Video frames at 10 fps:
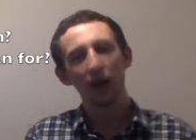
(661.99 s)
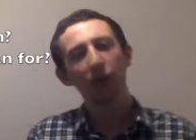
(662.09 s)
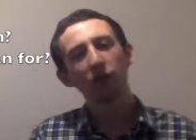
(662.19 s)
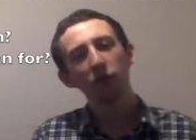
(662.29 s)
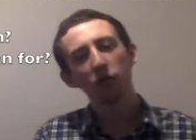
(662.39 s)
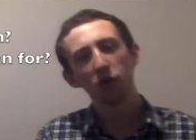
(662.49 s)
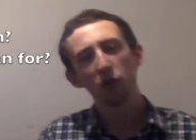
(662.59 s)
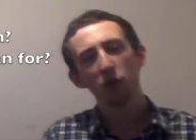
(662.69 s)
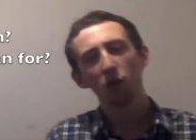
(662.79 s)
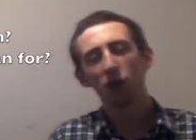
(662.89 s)
And so
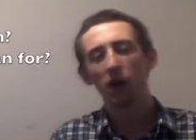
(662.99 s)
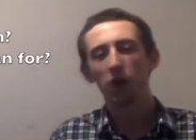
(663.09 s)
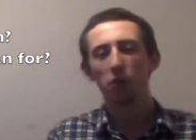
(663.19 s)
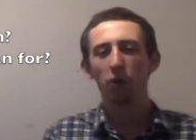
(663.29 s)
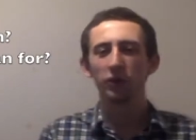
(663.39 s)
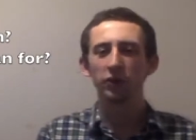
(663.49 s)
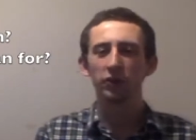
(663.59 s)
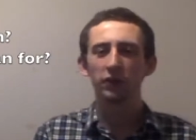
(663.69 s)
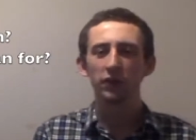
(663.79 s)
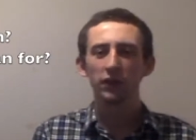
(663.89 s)
too with our
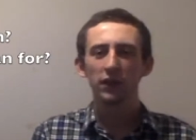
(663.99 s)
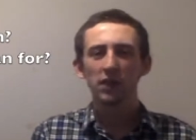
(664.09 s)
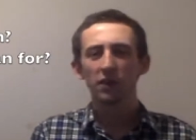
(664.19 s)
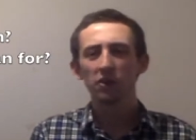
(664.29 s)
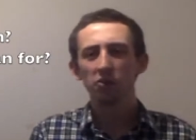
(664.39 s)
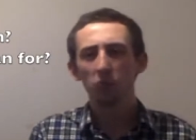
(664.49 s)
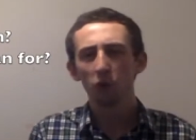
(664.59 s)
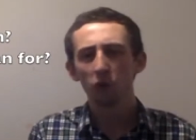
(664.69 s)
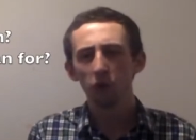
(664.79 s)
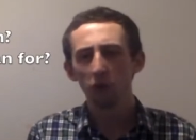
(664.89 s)
bodies. These
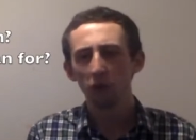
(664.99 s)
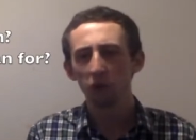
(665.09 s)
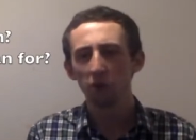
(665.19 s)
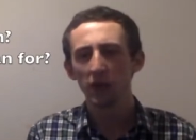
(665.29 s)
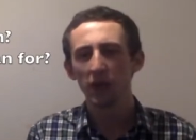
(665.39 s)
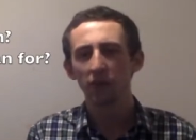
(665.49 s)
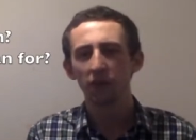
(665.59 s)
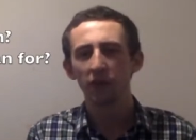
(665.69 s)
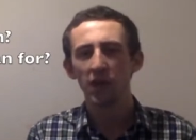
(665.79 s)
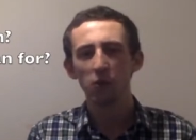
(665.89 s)
mortal bodies we have
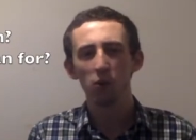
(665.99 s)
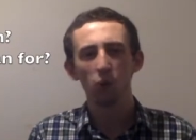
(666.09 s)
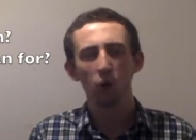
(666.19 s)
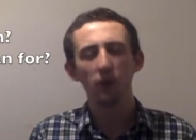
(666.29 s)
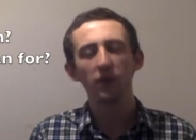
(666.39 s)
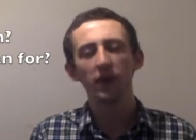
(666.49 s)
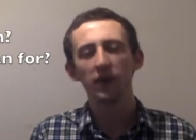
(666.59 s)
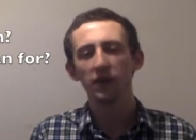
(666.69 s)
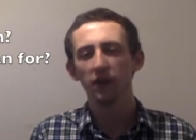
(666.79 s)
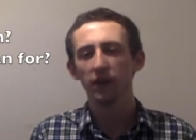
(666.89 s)
today will one
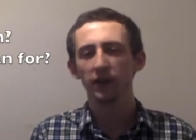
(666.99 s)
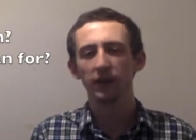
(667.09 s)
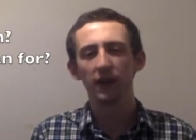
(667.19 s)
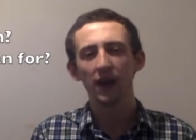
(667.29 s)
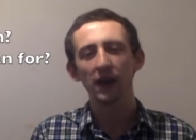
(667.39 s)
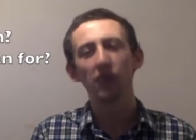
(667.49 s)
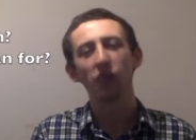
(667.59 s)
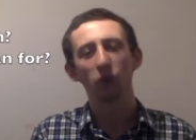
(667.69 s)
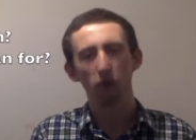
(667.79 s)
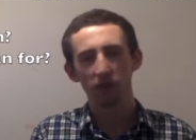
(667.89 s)
day die, that
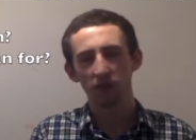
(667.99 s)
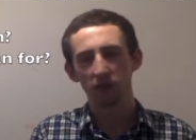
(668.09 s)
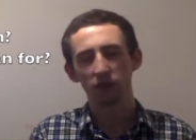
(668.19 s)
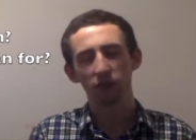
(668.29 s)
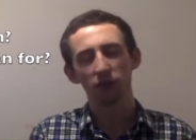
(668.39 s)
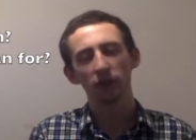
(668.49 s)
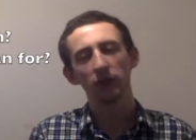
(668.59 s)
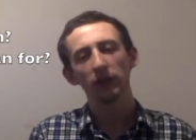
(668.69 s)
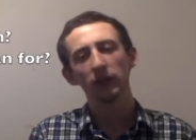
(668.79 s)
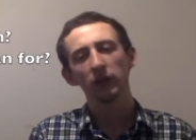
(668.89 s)
is obvious.
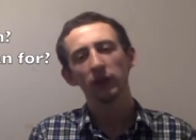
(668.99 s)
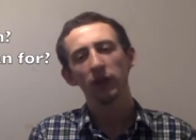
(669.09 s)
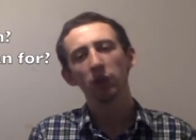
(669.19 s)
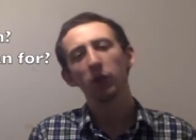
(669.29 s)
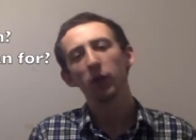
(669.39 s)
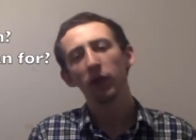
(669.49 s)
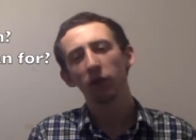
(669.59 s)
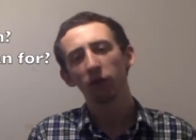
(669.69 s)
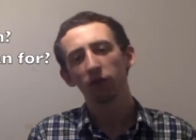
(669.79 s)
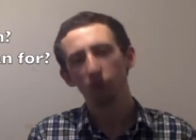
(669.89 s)
But we
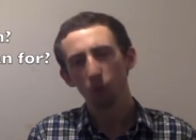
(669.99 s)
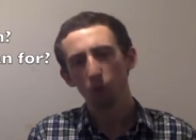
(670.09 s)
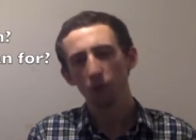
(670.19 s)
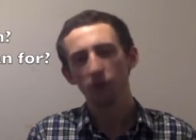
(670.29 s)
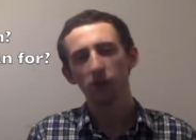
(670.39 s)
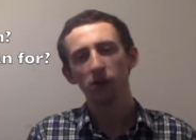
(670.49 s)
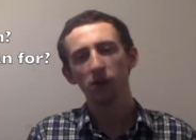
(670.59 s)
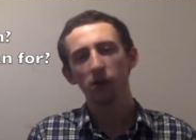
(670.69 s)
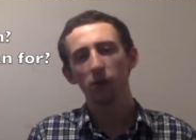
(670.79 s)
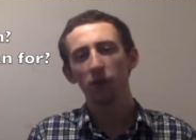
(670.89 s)
look forward
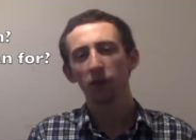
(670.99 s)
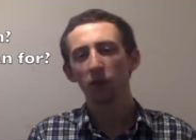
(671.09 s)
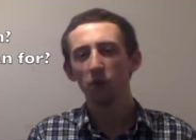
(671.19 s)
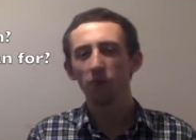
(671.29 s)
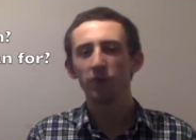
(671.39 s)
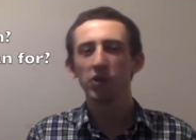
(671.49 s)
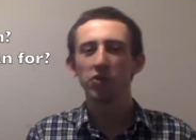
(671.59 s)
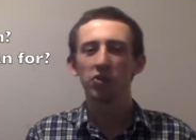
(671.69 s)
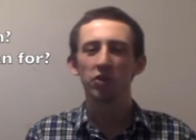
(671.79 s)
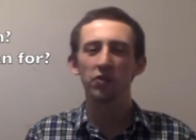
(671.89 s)
with
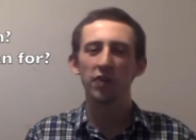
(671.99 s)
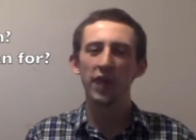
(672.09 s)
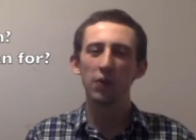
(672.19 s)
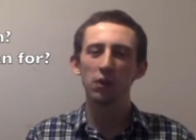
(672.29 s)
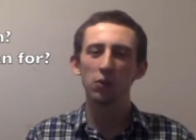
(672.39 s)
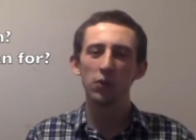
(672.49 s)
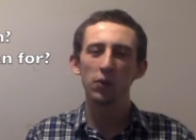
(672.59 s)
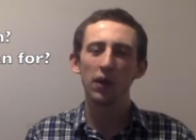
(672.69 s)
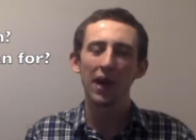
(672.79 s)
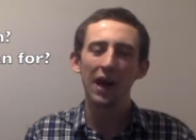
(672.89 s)
confidence to the day when we
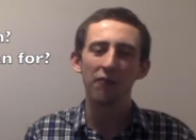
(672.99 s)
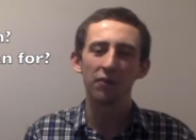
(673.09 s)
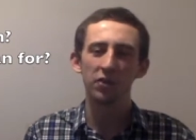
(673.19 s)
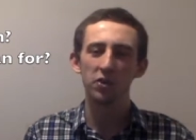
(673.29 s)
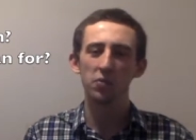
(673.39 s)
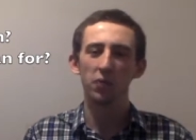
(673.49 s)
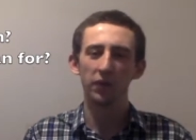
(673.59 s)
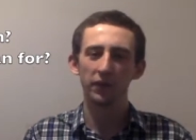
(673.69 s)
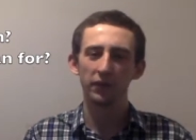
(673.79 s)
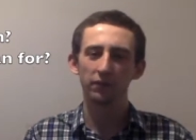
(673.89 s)
will have a new
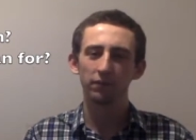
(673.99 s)
body.